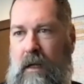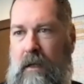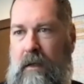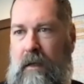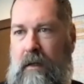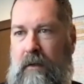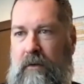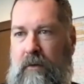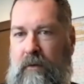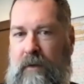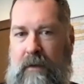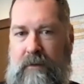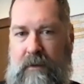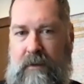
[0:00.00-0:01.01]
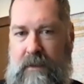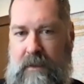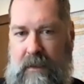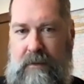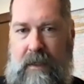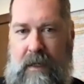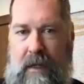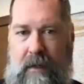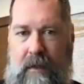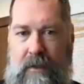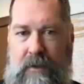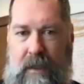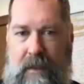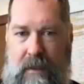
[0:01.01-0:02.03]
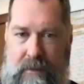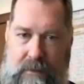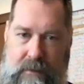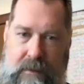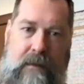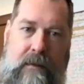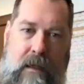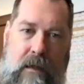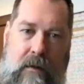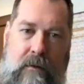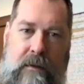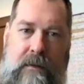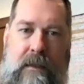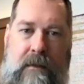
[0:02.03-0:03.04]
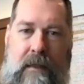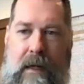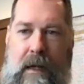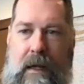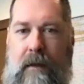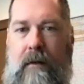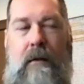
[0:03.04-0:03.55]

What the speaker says: And then in 2006, I got initiated as a santero in Santeria,